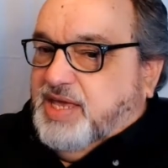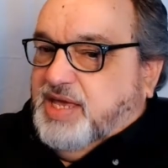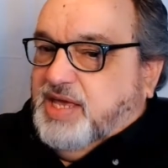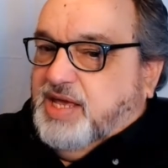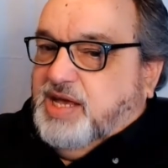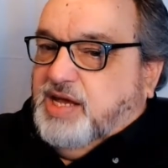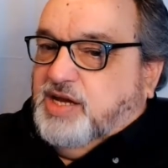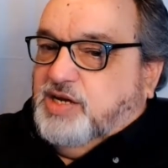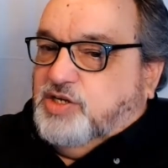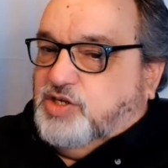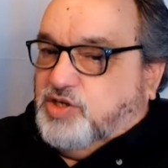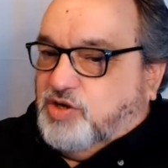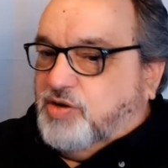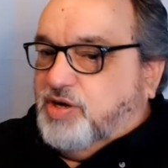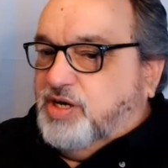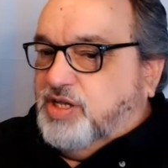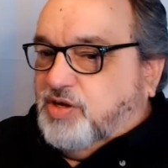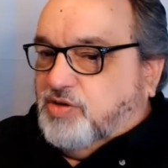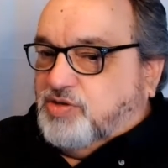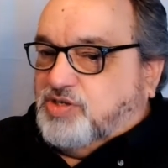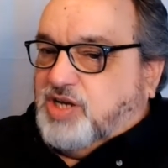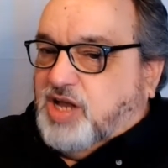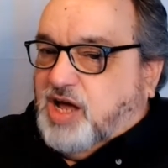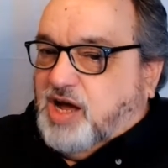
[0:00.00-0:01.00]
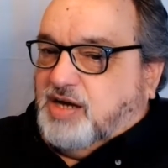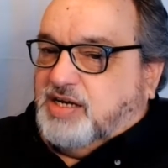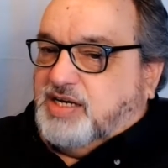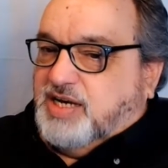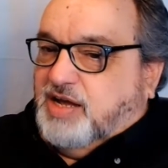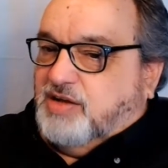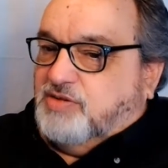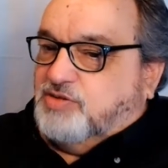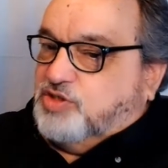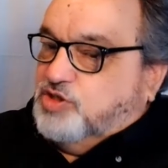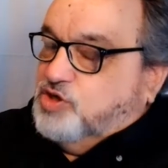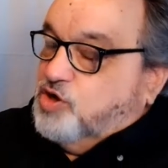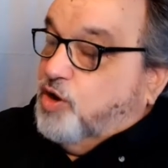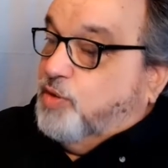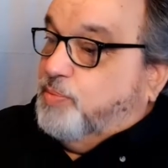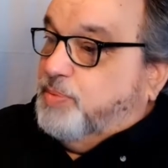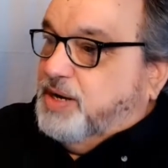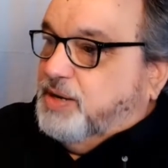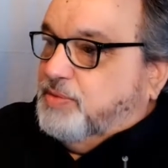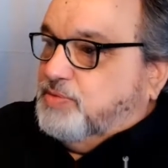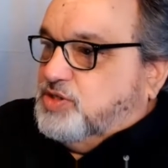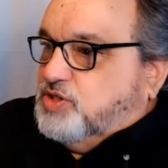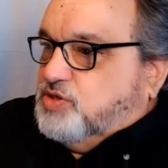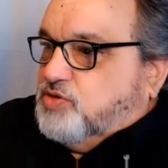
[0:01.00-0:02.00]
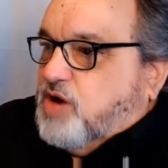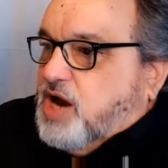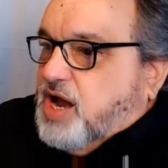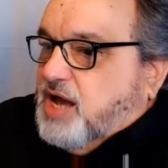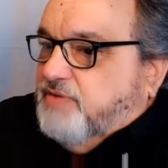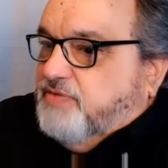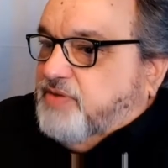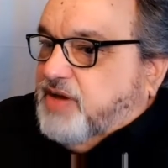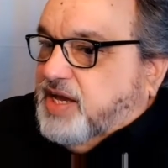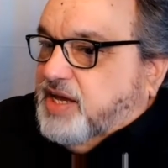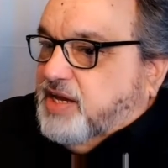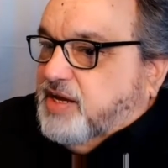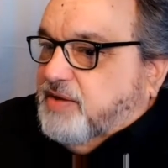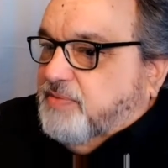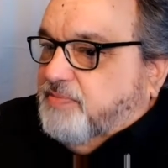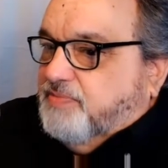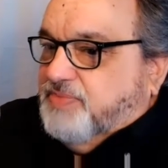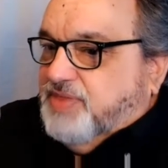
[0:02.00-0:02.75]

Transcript: During those lockdowns, nobody was driving.